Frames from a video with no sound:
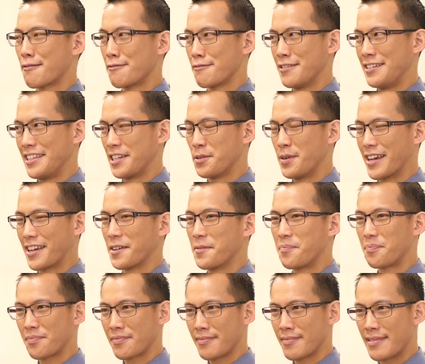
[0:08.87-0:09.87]
Really quick.
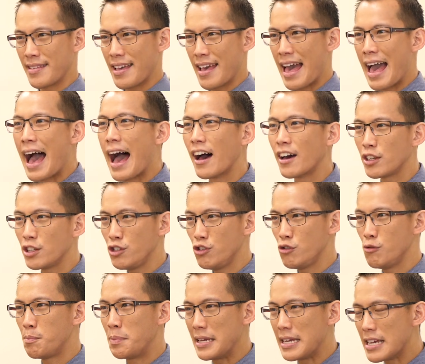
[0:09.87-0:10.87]
How do you be